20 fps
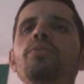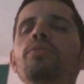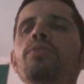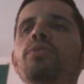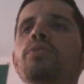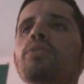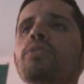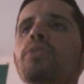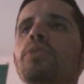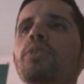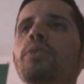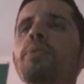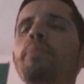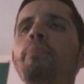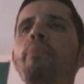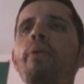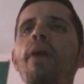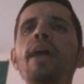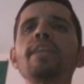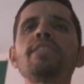do
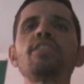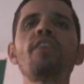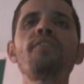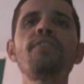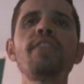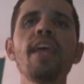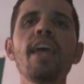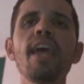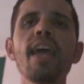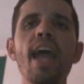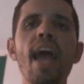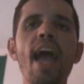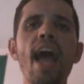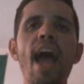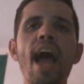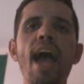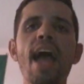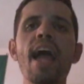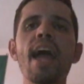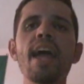part of the
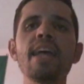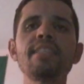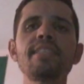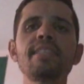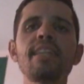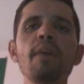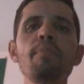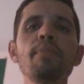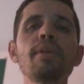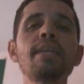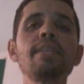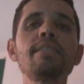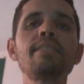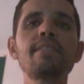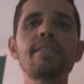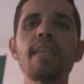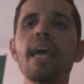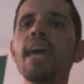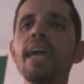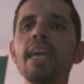Islamic
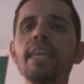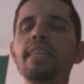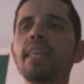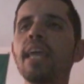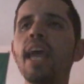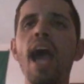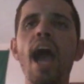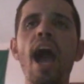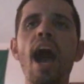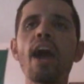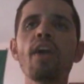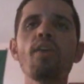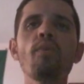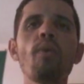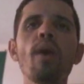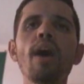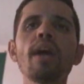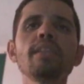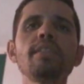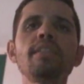State. I
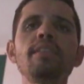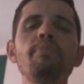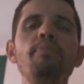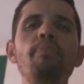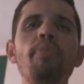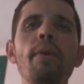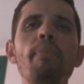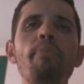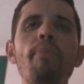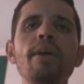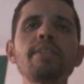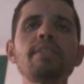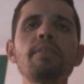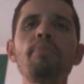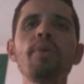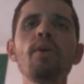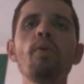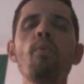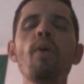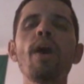want to
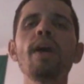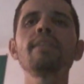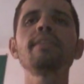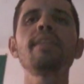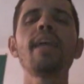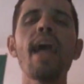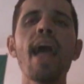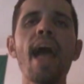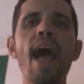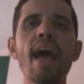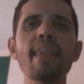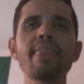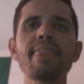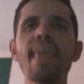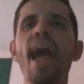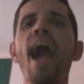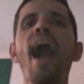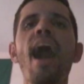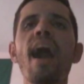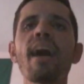participate in one
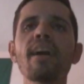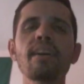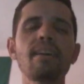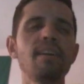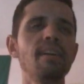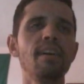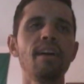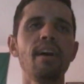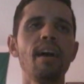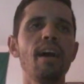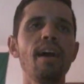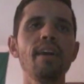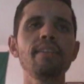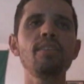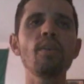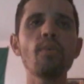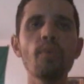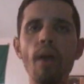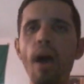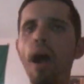attack
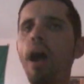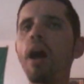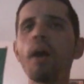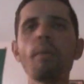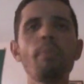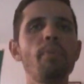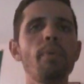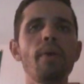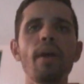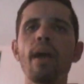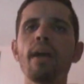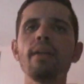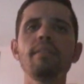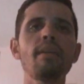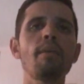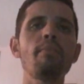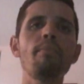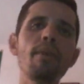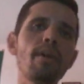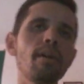in Europe
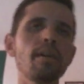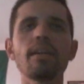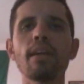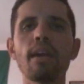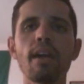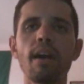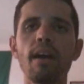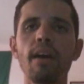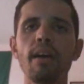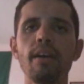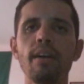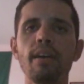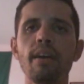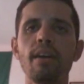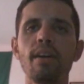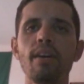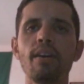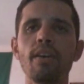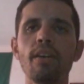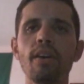and America.
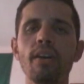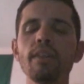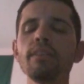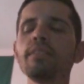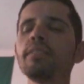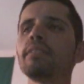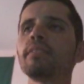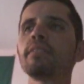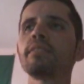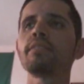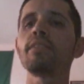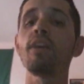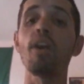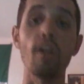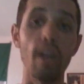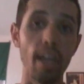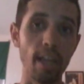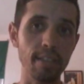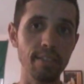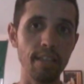No,
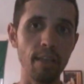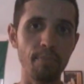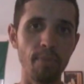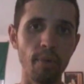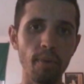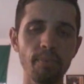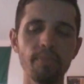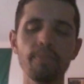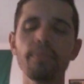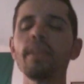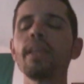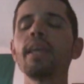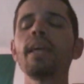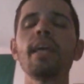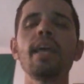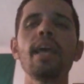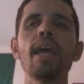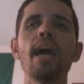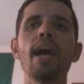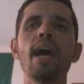only example.
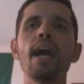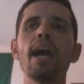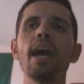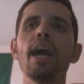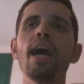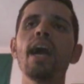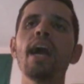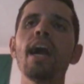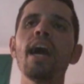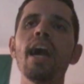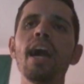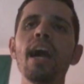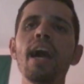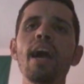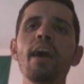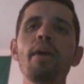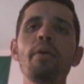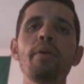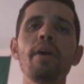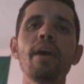
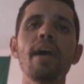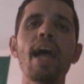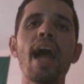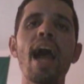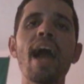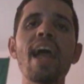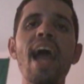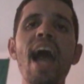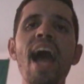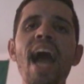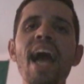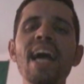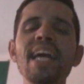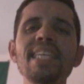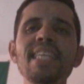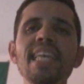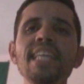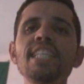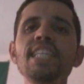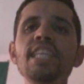
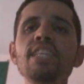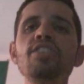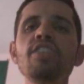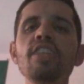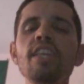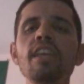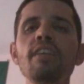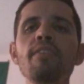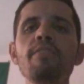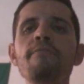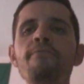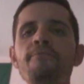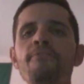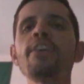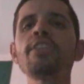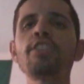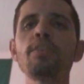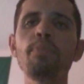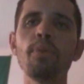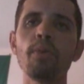I said this in
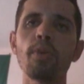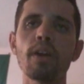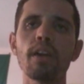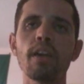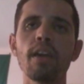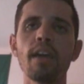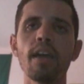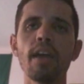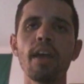Facebook,